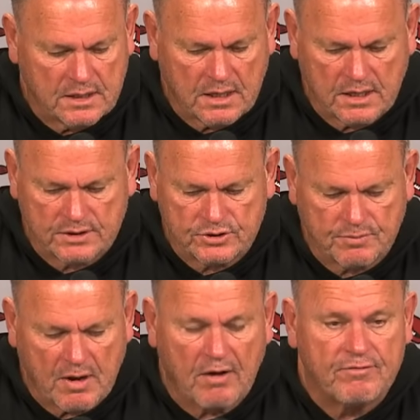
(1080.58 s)
uh,
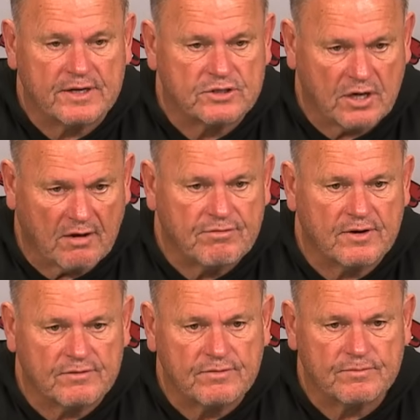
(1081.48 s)
some offense off
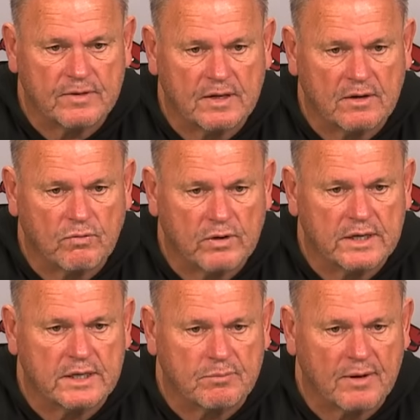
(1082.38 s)
of, uh, where he
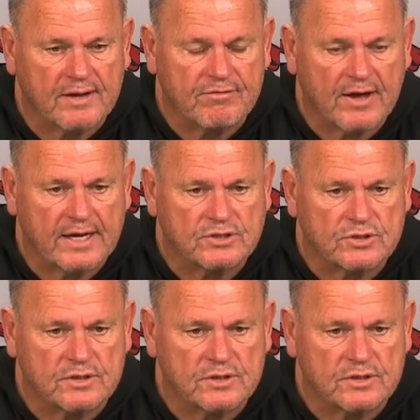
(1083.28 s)
could play faster